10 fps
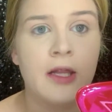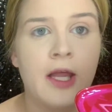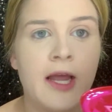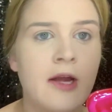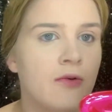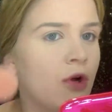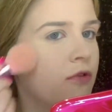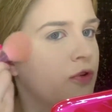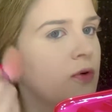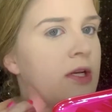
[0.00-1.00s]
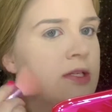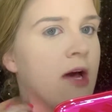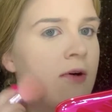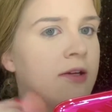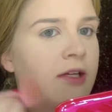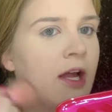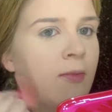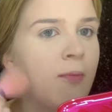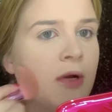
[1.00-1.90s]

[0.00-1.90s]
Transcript: Like, I don't know if you can tell on camera,